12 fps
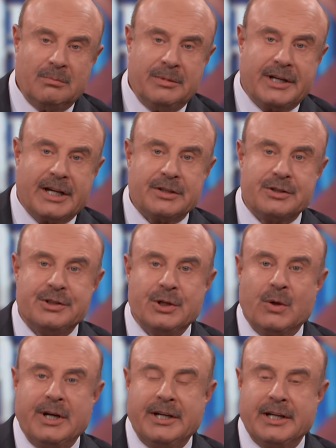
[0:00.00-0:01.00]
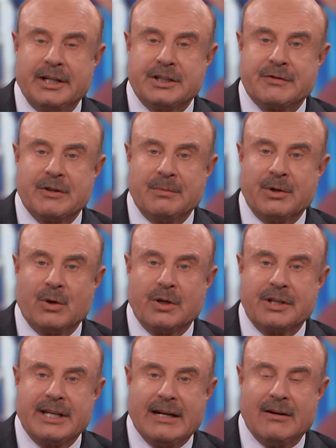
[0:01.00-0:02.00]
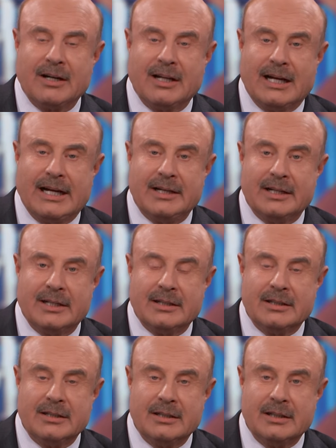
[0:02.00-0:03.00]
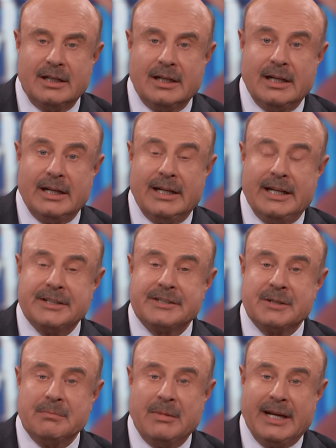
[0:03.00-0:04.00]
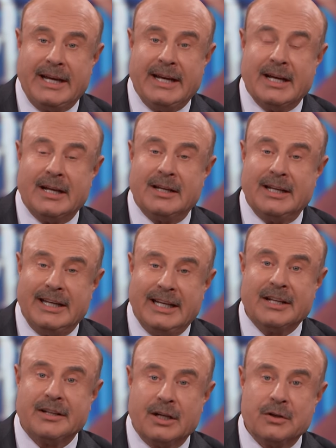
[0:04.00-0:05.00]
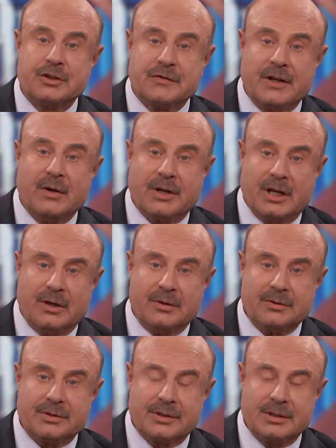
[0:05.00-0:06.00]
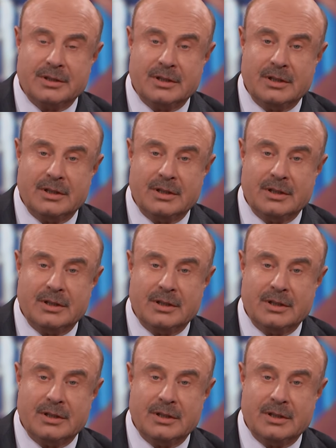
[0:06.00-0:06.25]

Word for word: because joining us from North Carolina is the man in those photos,